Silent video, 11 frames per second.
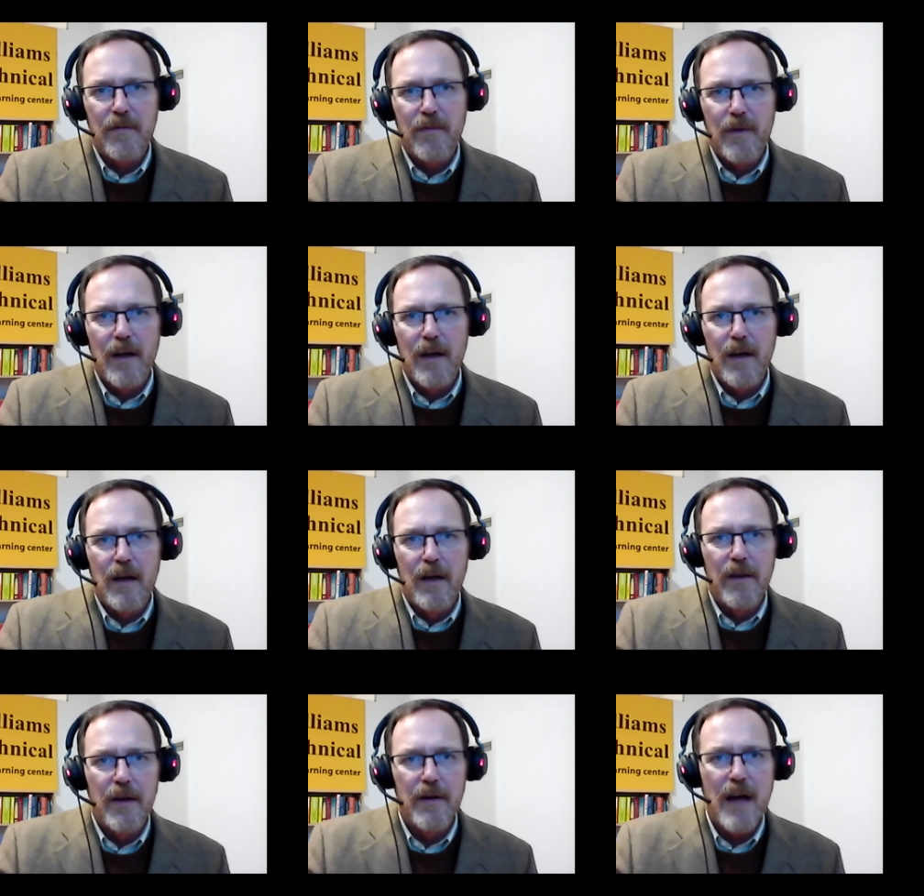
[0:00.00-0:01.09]

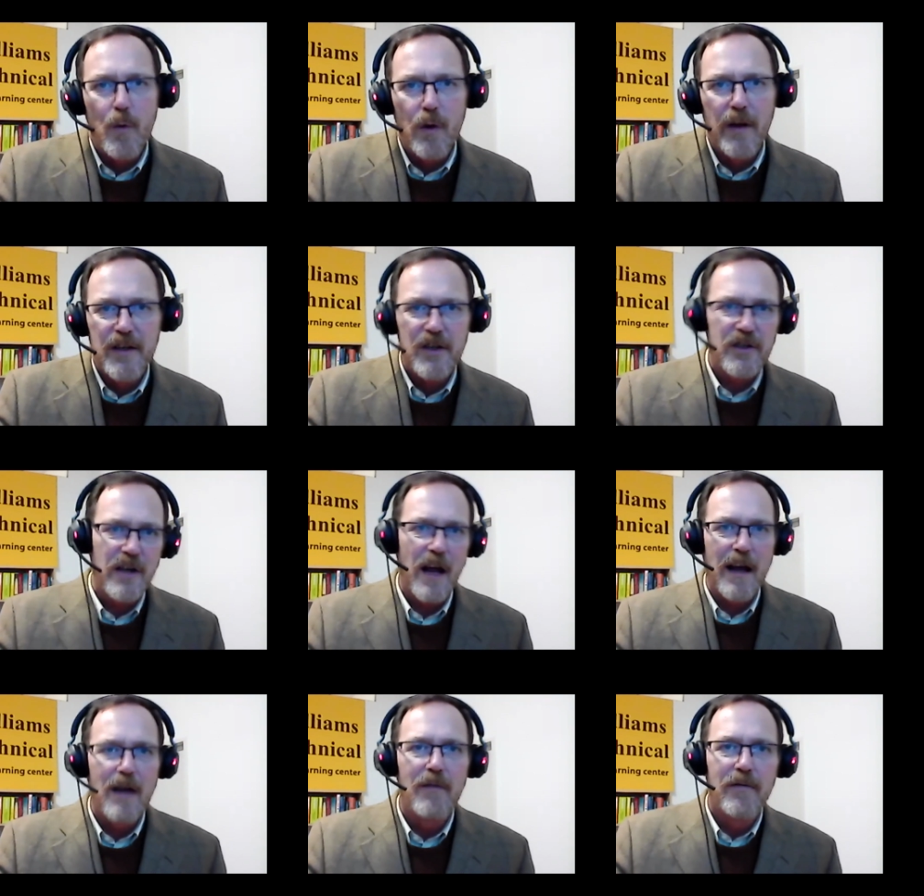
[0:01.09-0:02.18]
they're not willing to shell
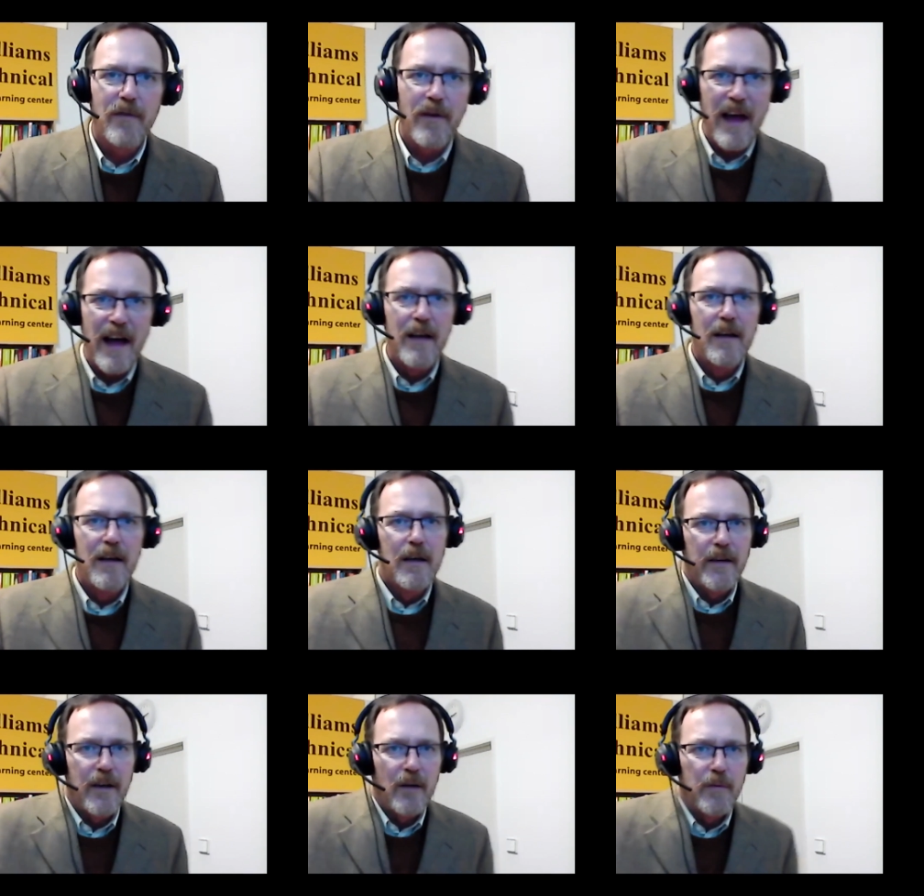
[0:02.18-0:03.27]
out for that,
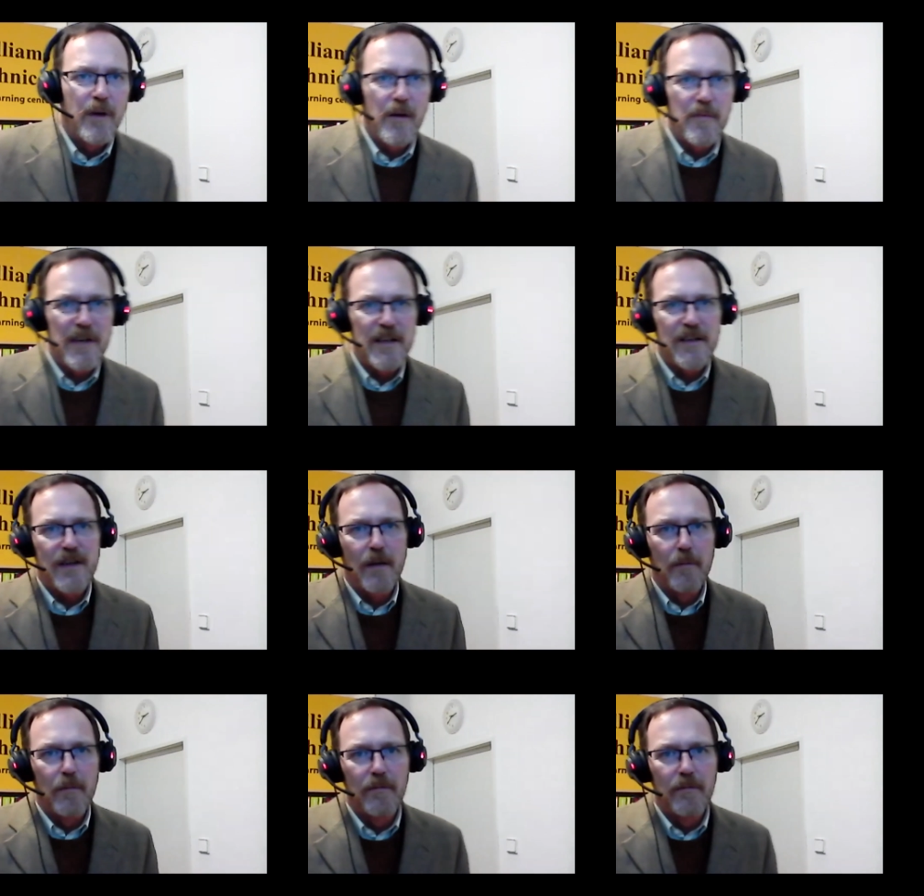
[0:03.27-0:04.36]
then it'll probably be
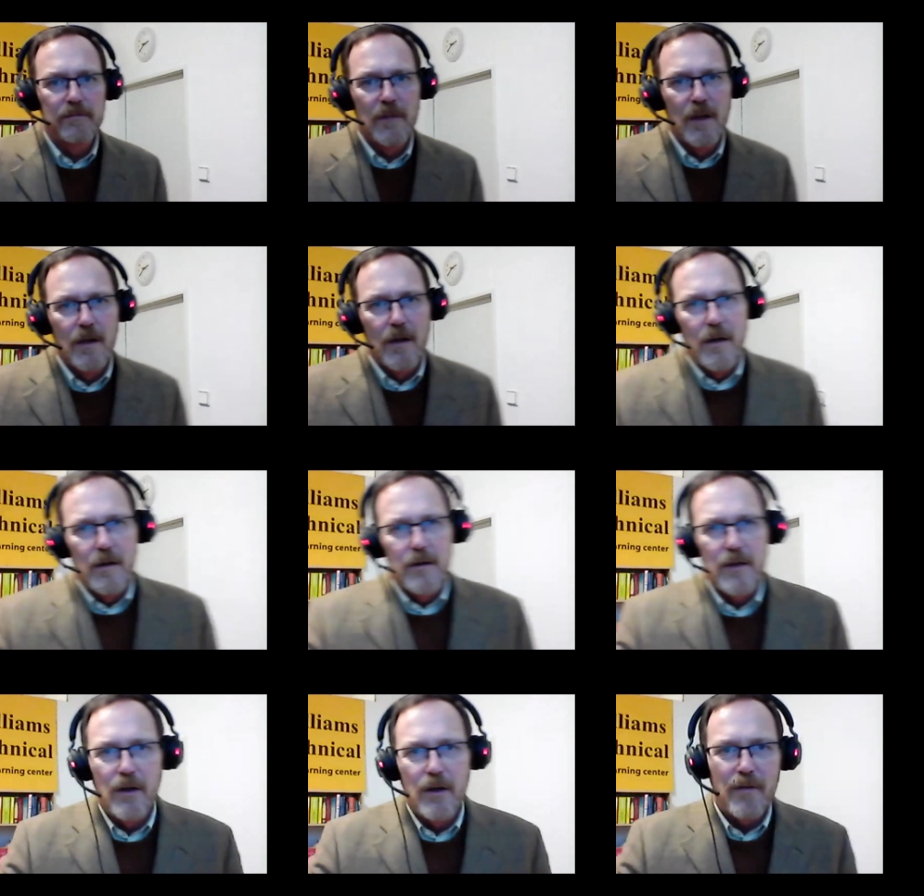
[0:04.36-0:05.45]
some,
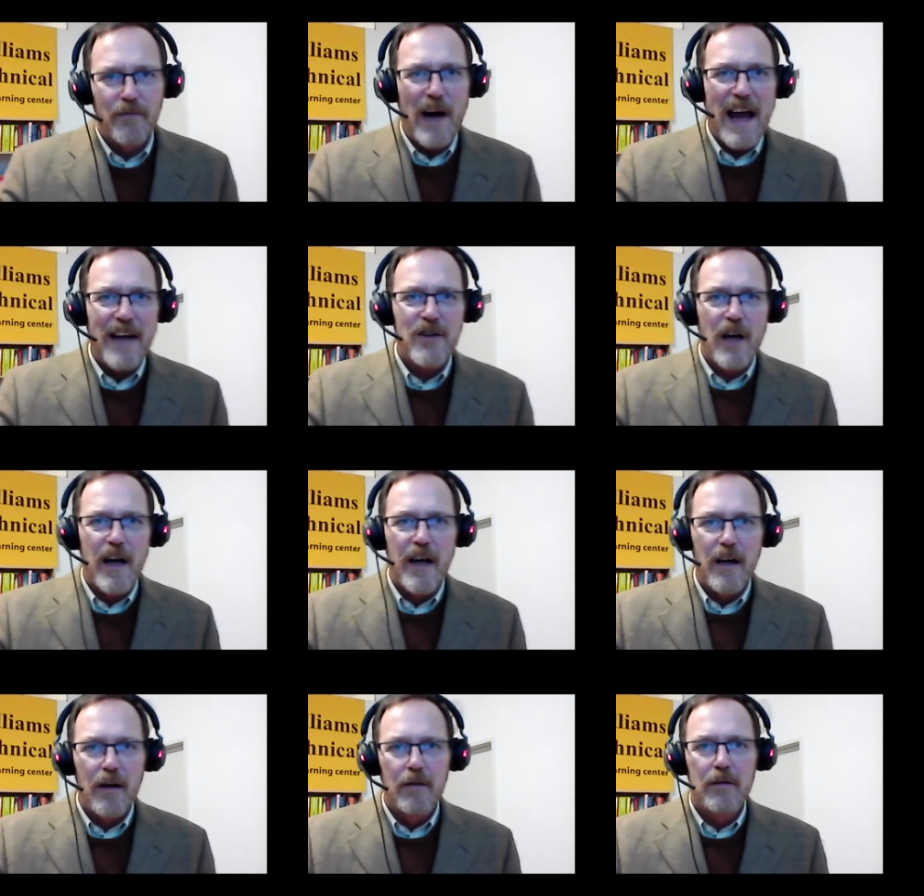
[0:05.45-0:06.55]

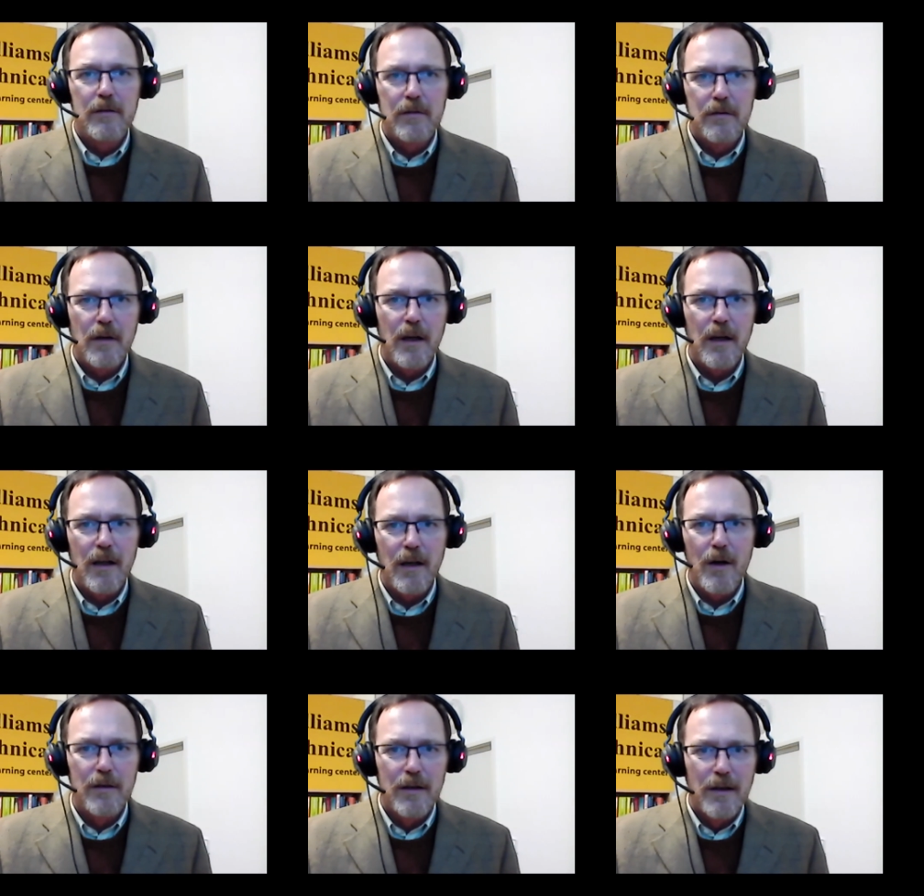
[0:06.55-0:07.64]
fragile
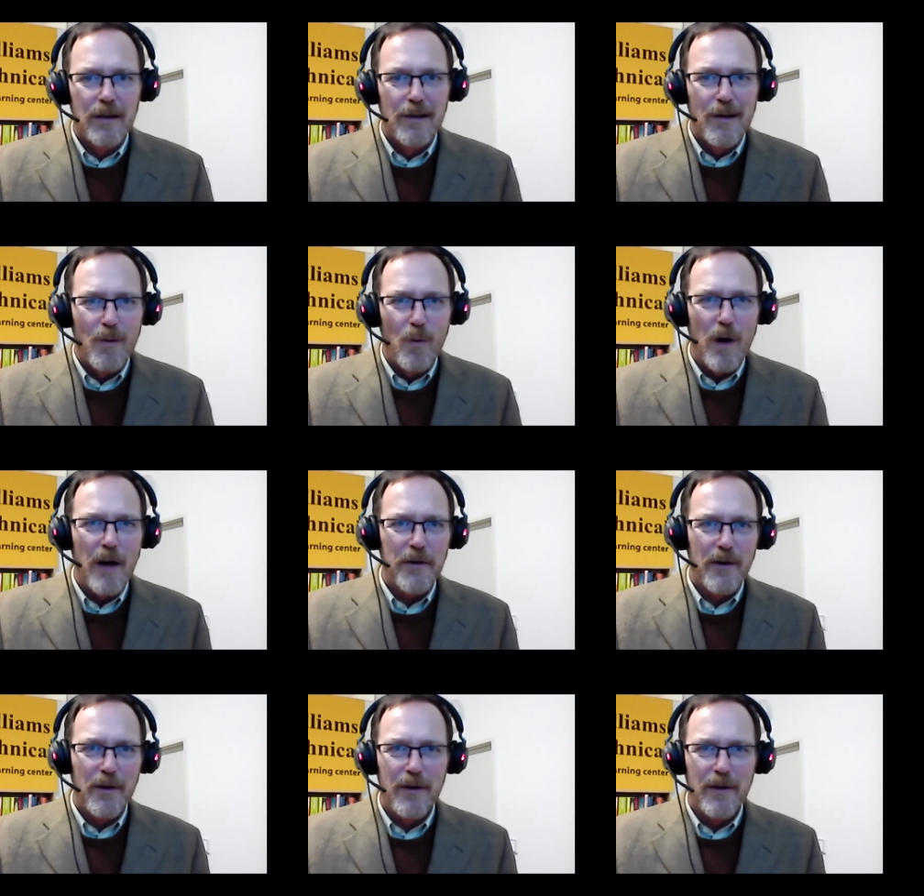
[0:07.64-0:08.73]

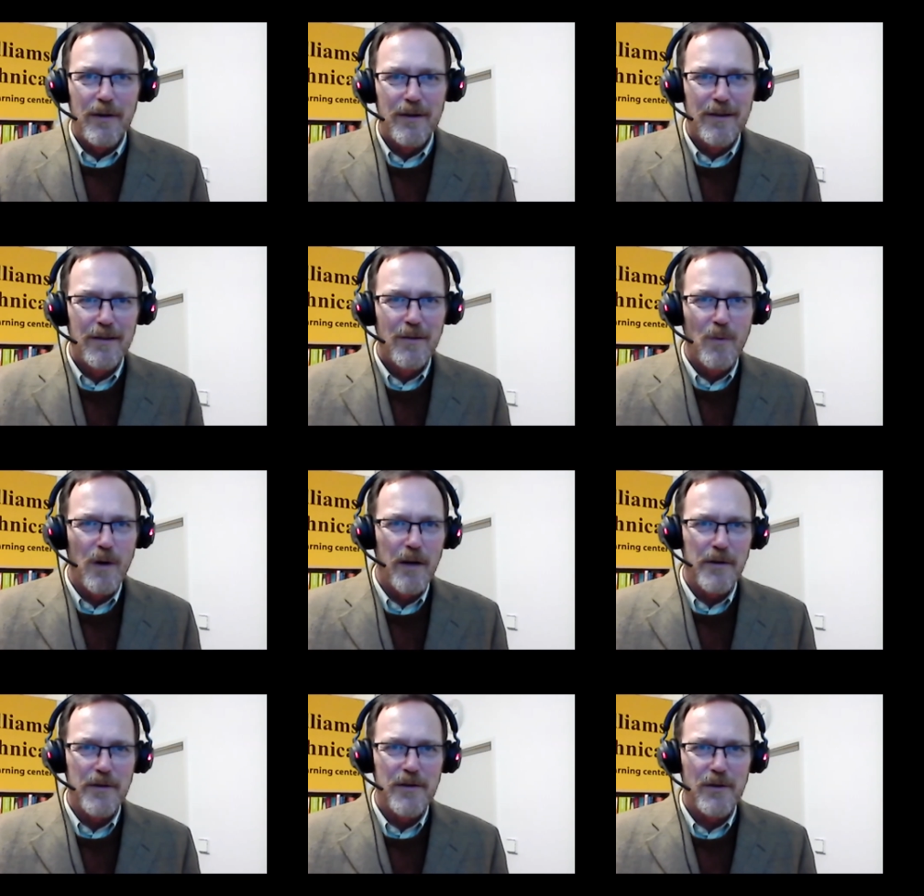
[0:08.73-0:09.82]
water
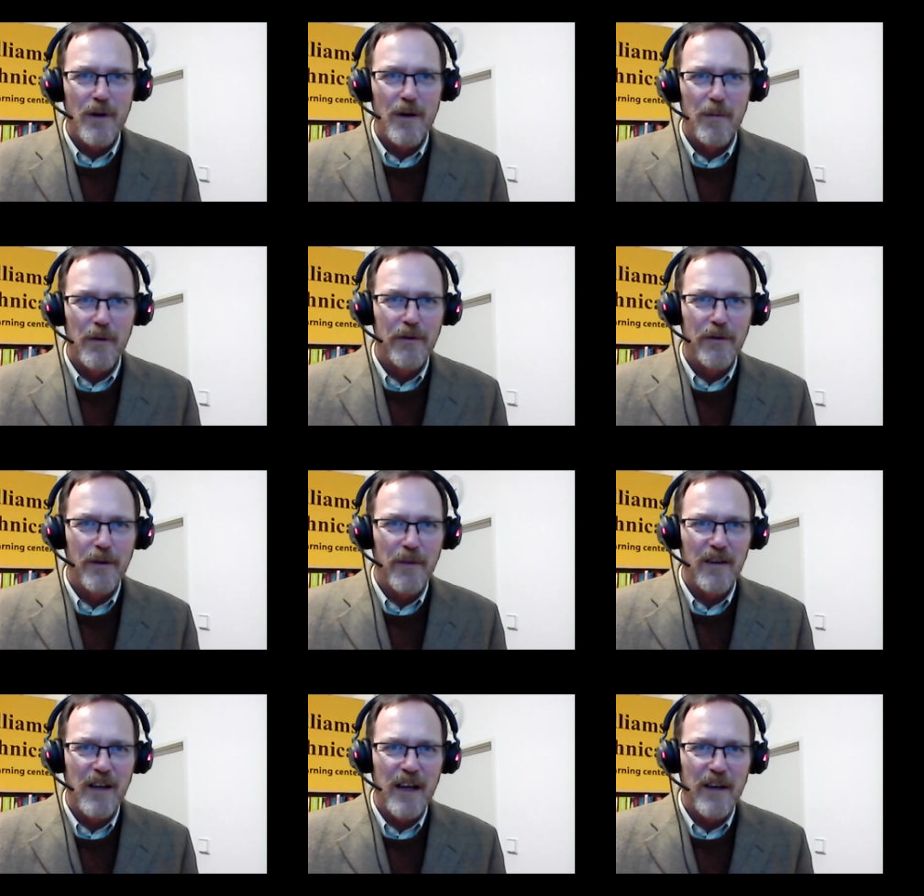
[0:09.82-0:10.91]
scrum or something
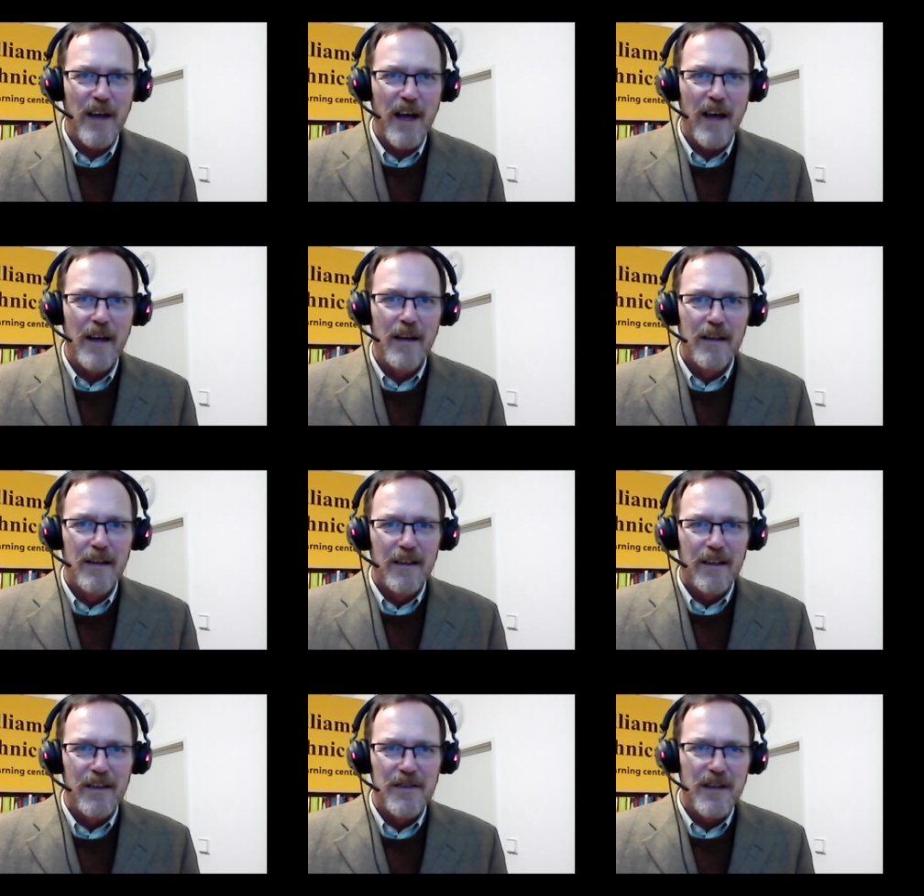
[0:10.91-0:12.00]
like that
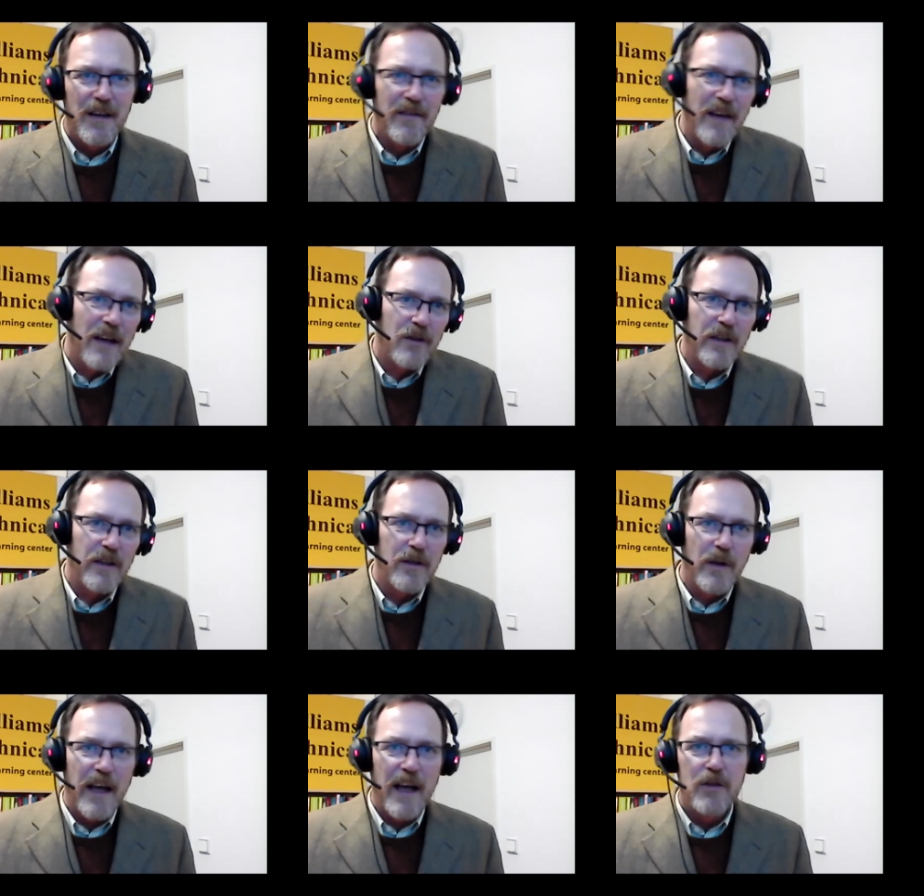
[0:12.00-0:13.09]
instead of actually
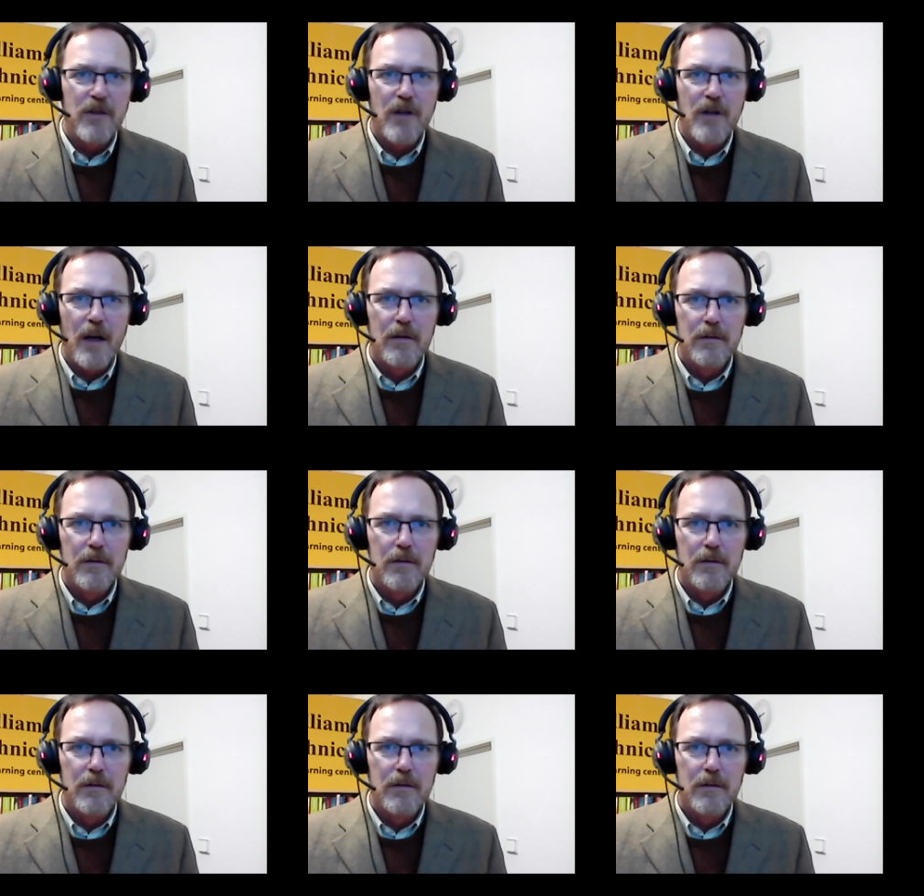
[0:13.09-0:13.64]
doing agile.